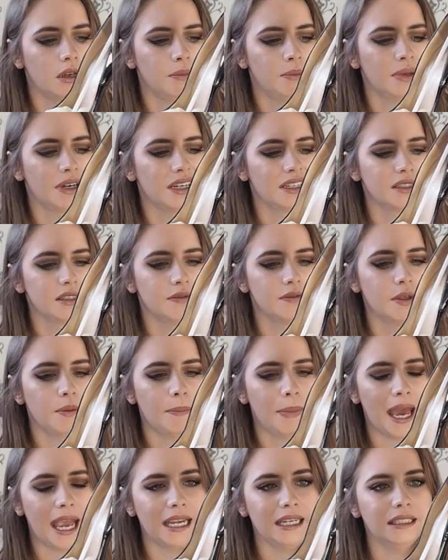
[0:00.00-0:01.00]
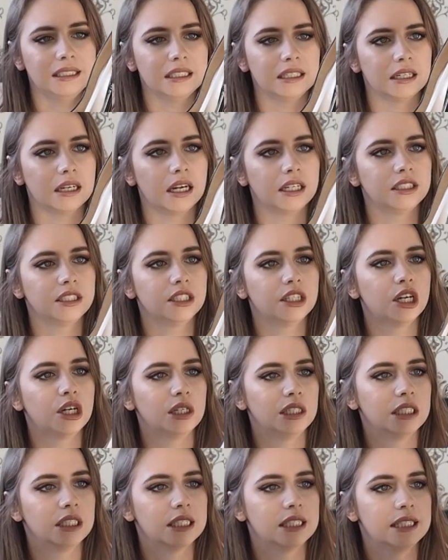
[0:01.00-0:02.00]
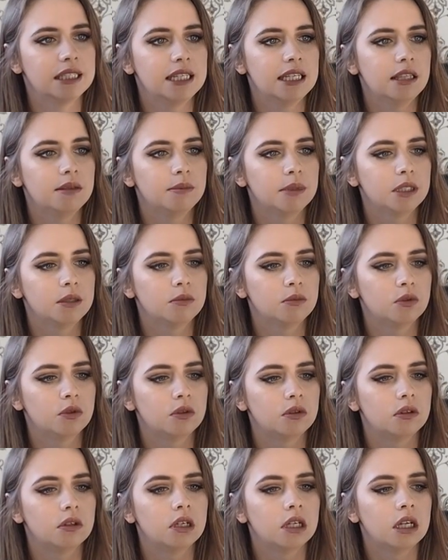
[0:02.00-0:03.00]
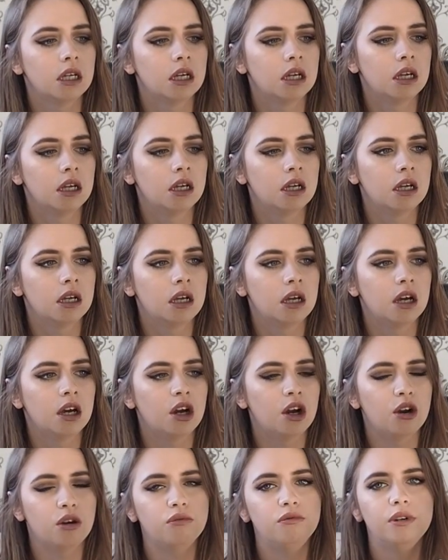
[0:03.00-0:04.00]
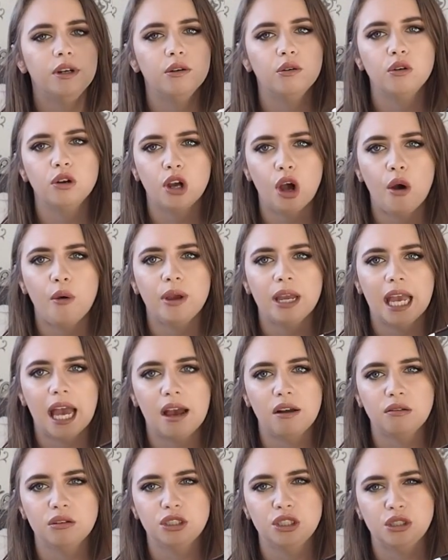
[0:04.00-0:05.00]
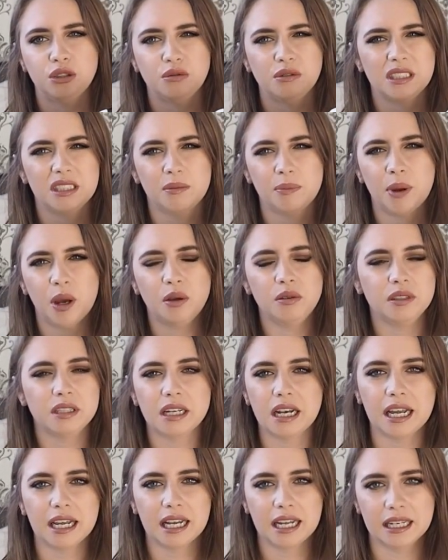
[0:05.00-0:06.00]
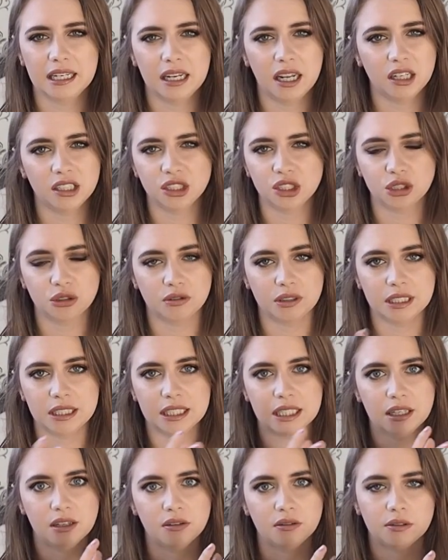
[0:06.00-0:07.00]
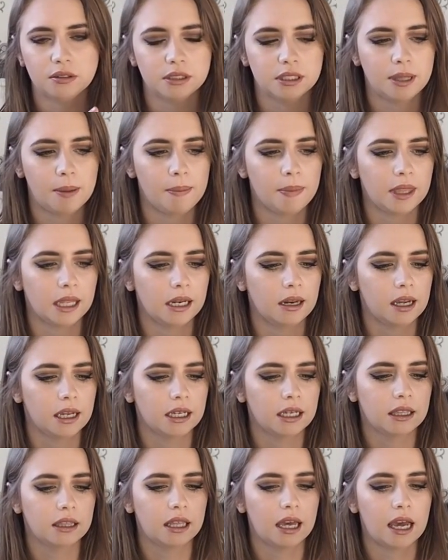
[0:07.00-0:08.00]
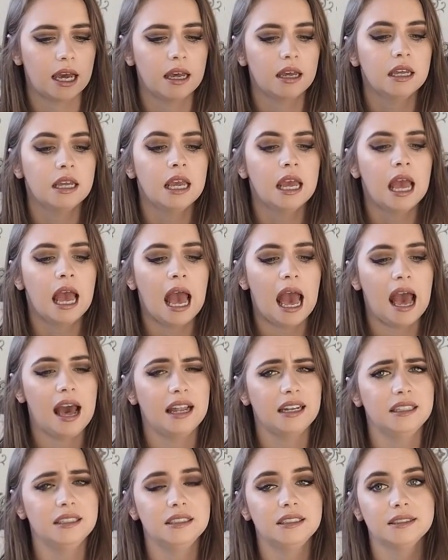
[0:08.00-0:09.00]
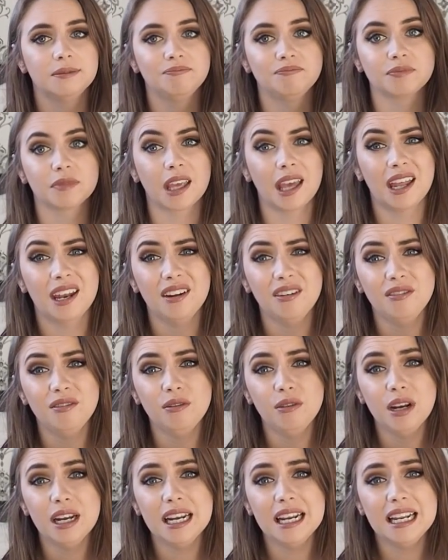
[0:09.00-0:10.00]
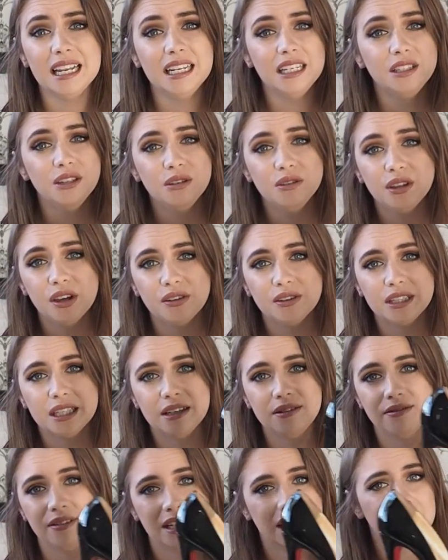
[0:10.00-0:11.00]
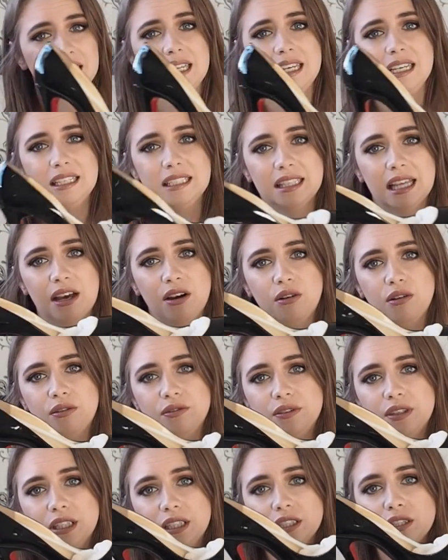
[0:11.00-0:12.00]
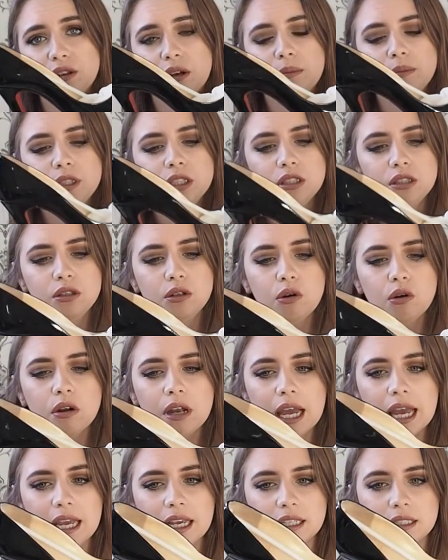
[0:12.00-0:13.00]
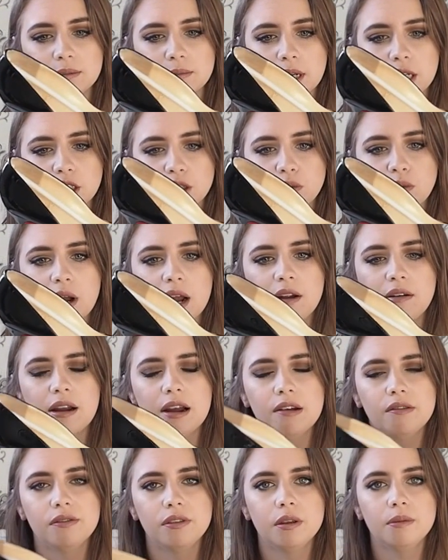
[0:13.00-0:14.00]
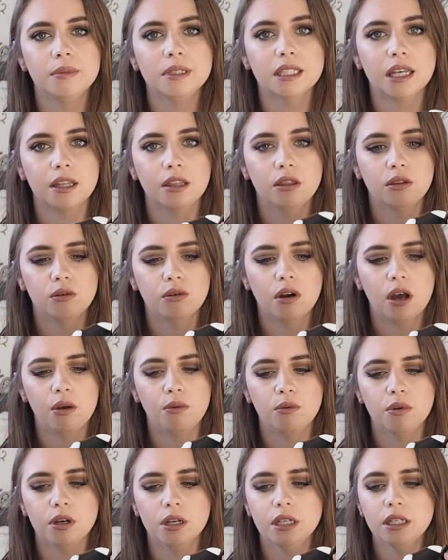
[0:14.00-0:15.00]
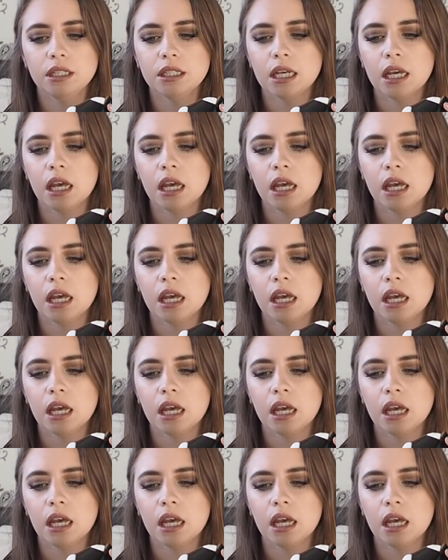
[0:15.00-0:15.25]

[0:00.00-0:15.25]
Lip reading: because of the patent, I don't know, I just see them as more a real going out shoe as opposed to like a lunch or a dinner or something like that, and I don't really do those evening things that often, so I'm just not getting as much wear out of them as I thought I would.